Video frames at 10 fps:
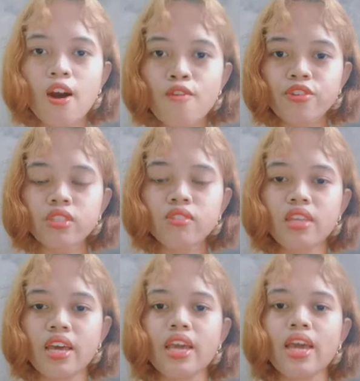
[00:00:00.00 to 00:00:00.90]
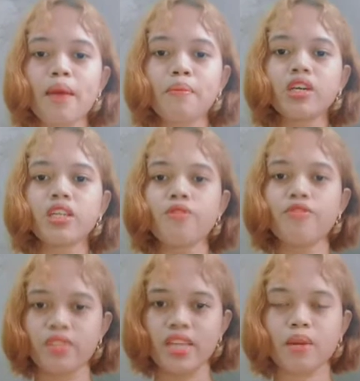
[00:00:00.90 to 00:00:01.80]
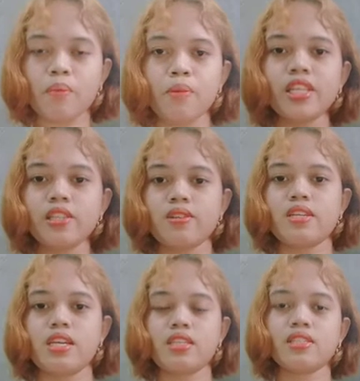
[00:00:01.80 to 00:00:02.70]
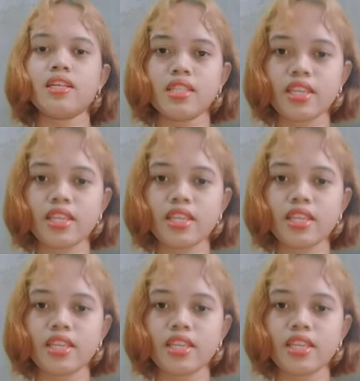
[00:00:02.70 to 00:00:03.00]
For today, I'm gonna reflect my learnings